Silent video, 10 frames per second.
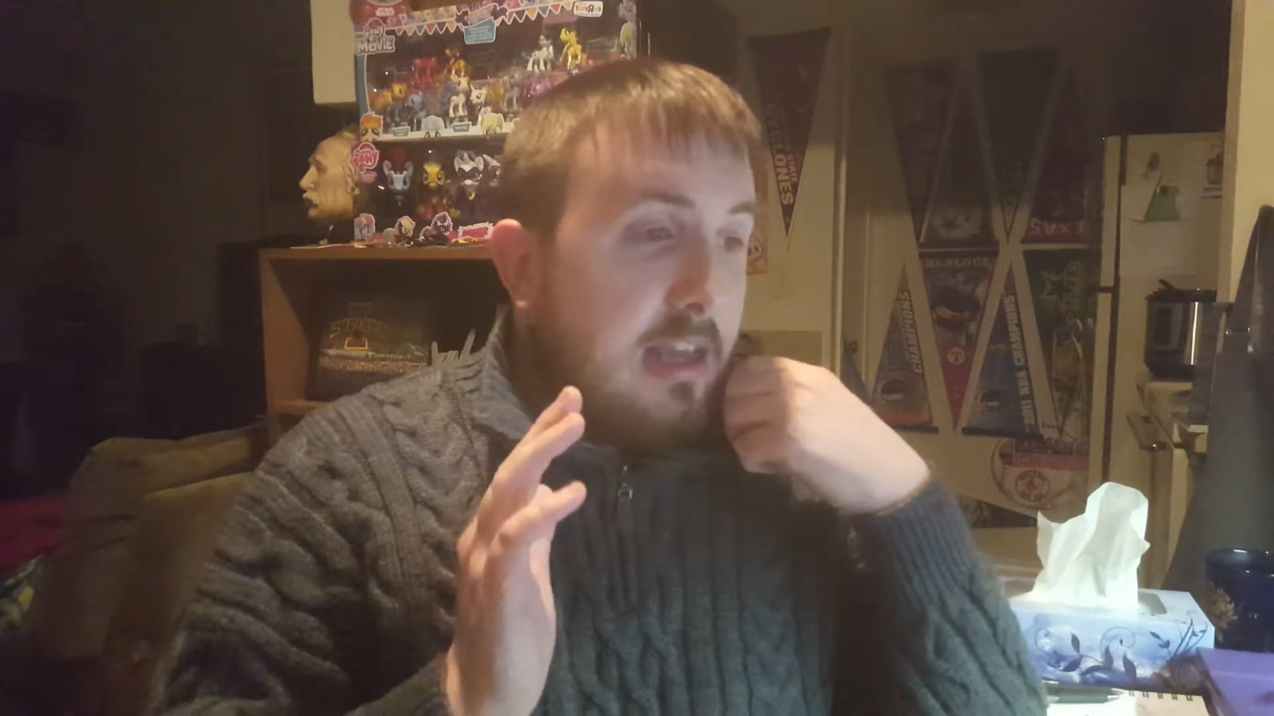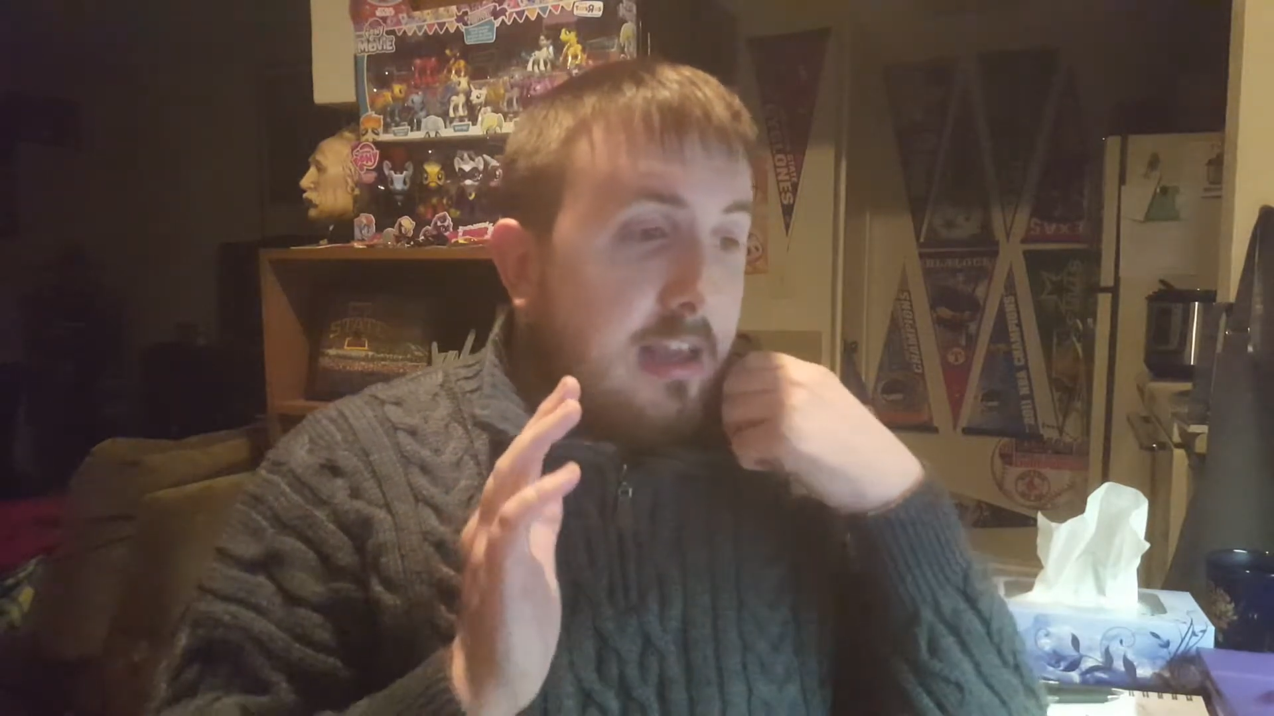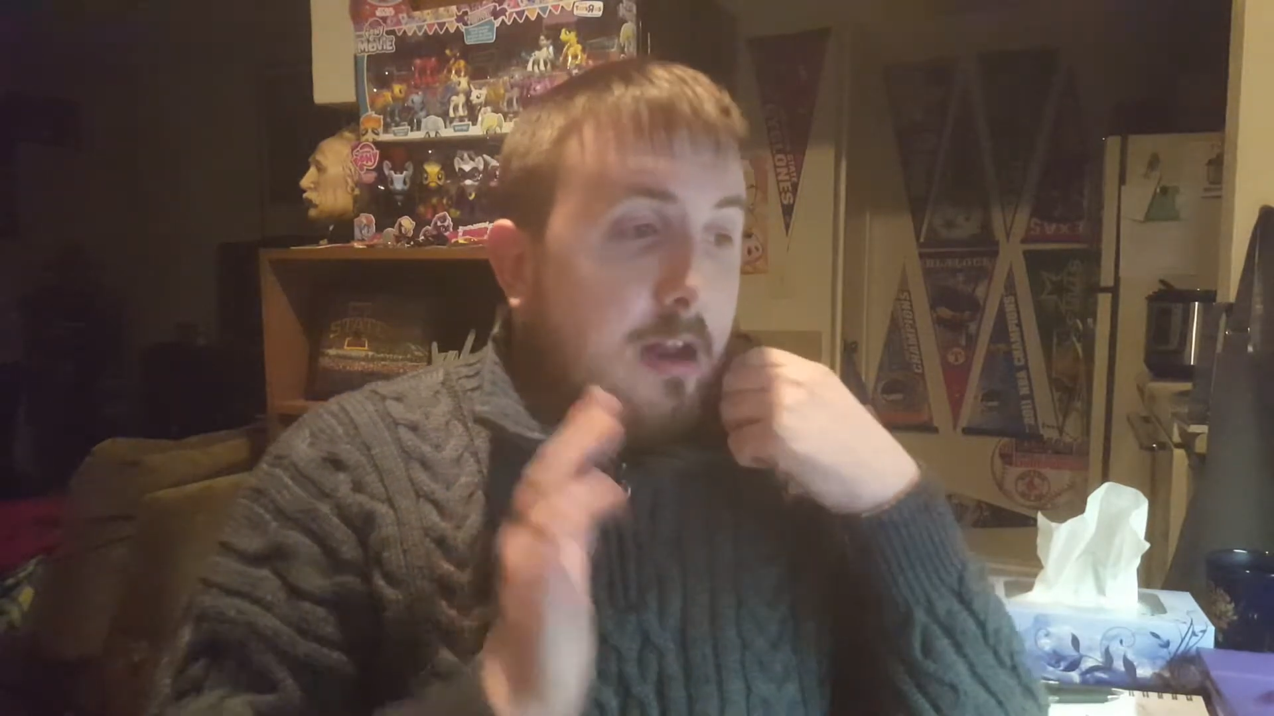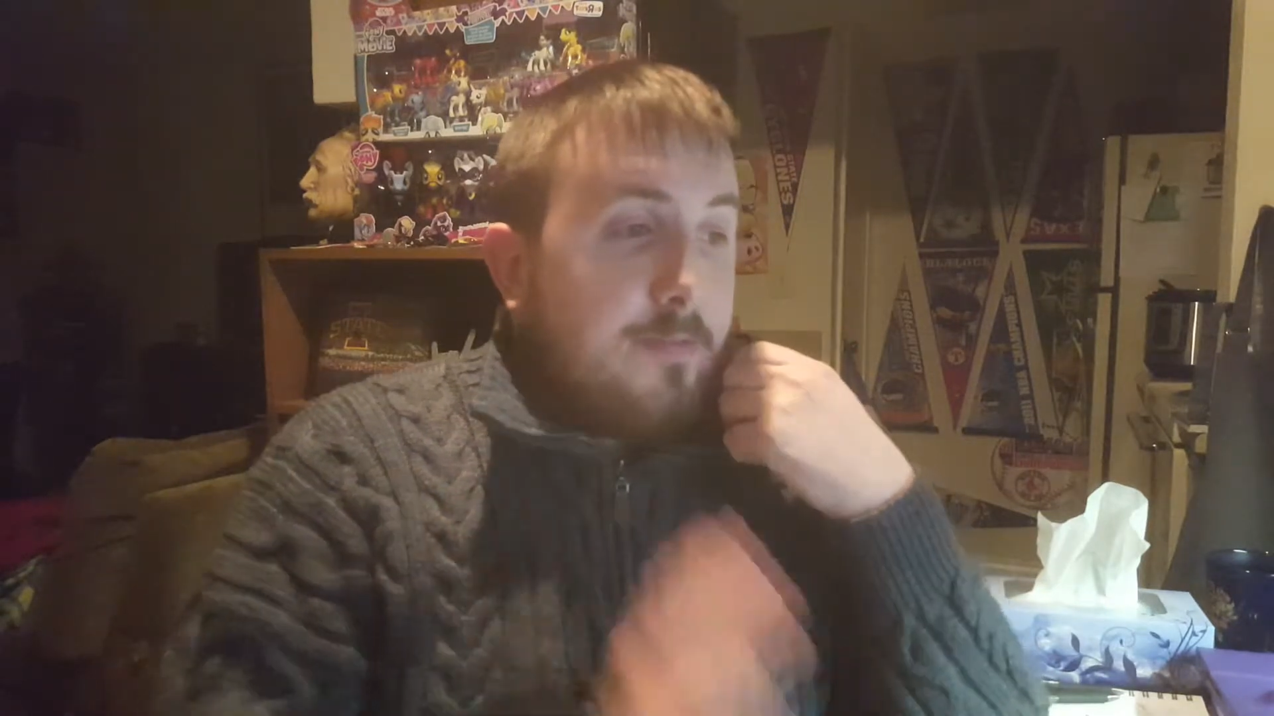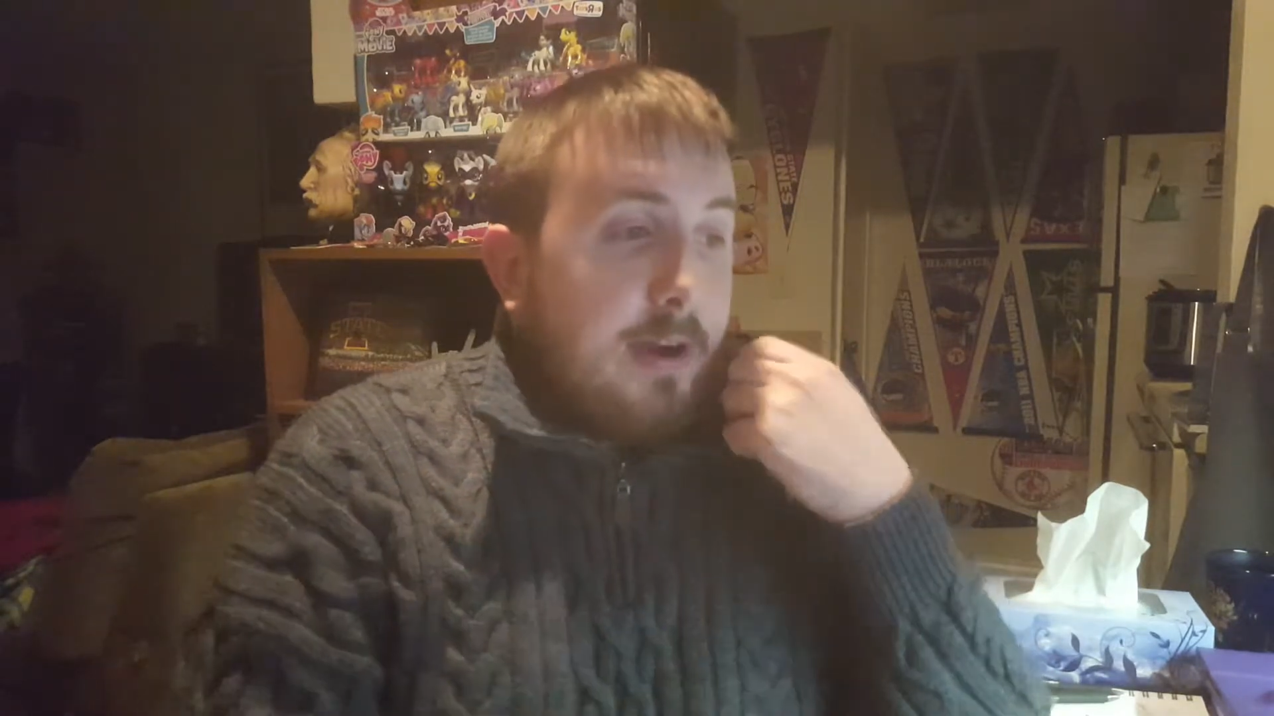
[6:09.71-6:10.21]

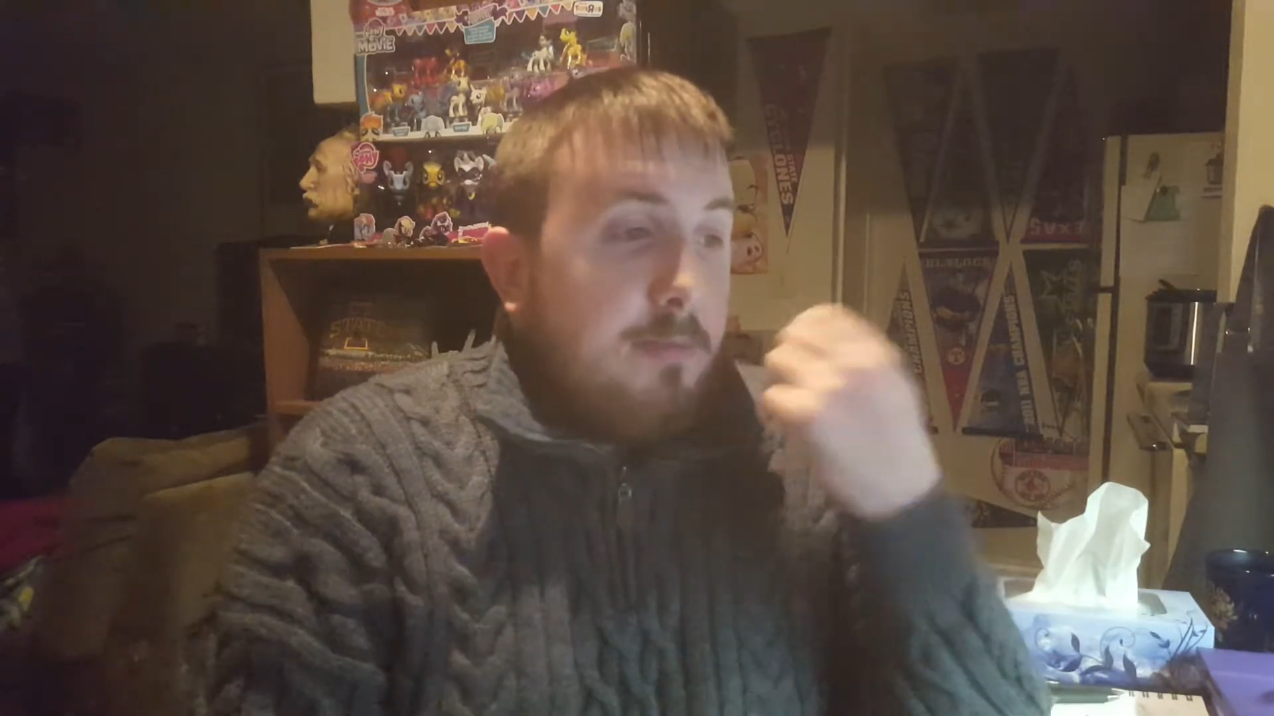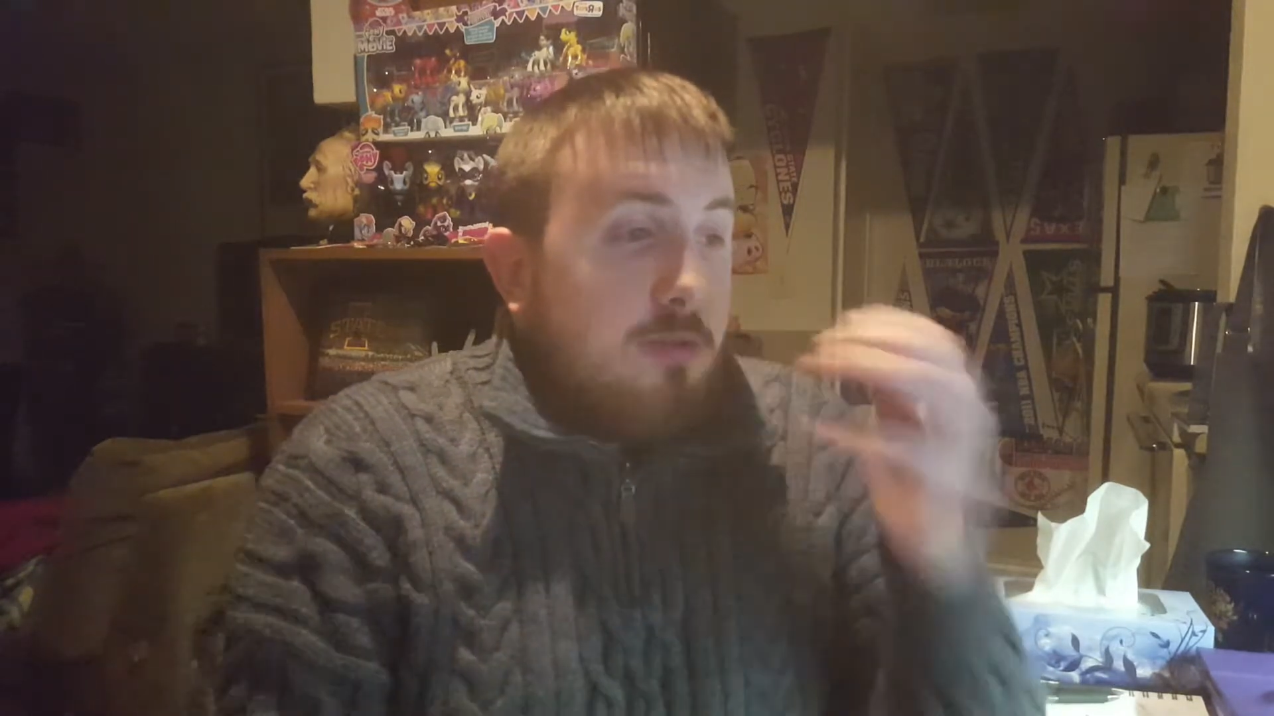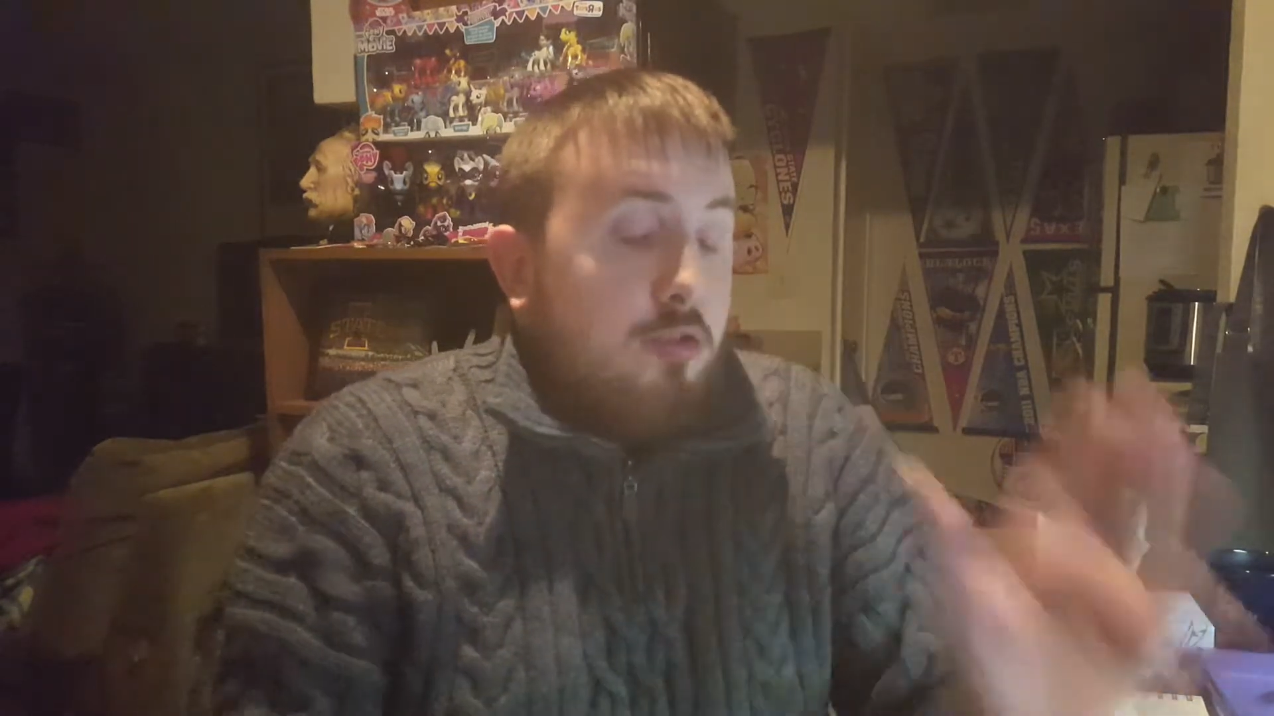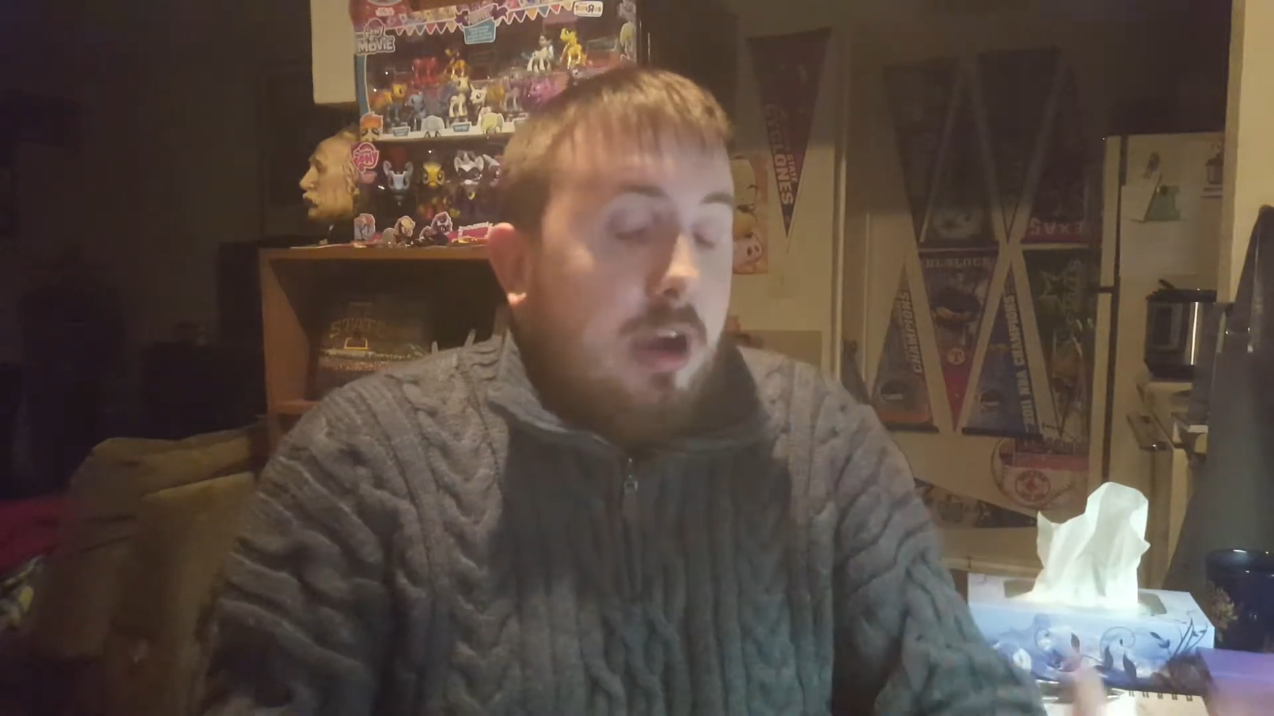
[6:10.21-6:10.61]
if I was